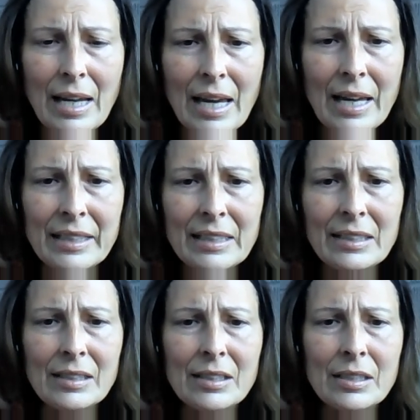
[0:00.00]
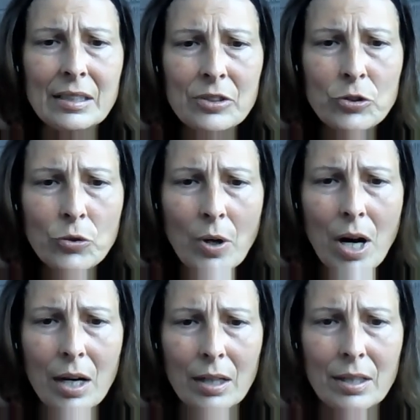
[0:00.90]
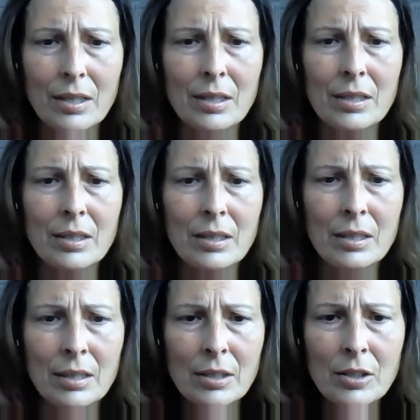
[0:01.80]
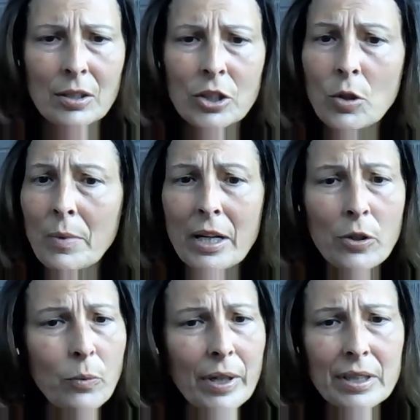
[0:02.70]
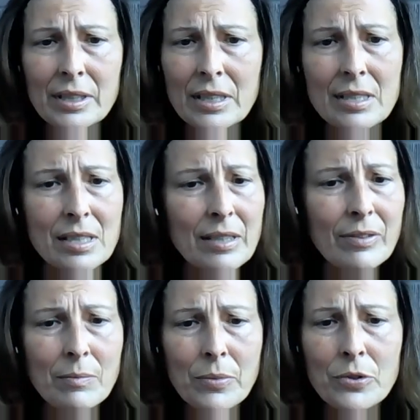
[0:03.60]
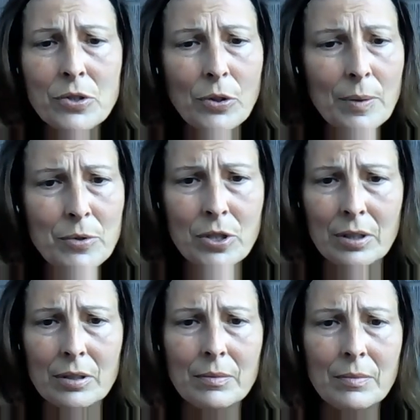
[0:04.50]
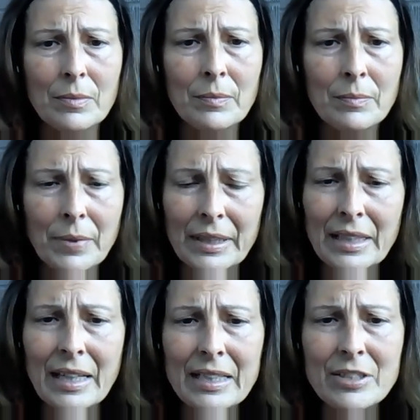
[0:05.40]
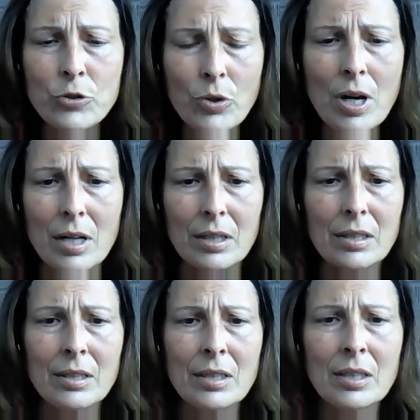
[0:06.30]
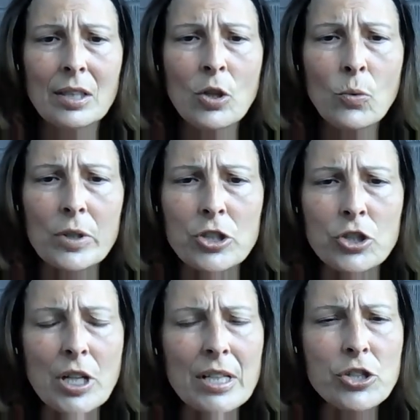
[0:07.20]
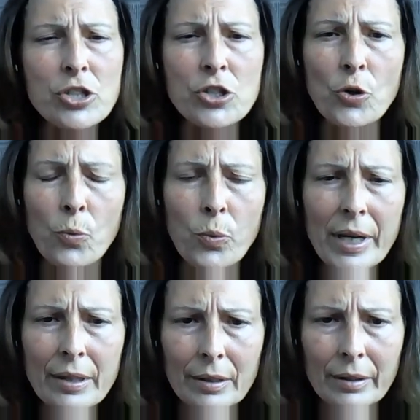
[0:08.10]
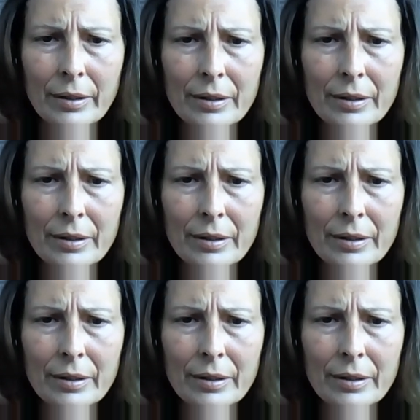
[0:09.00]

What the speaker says: Any drug, no matter what it is, even a prescription, but any drug which changes your will,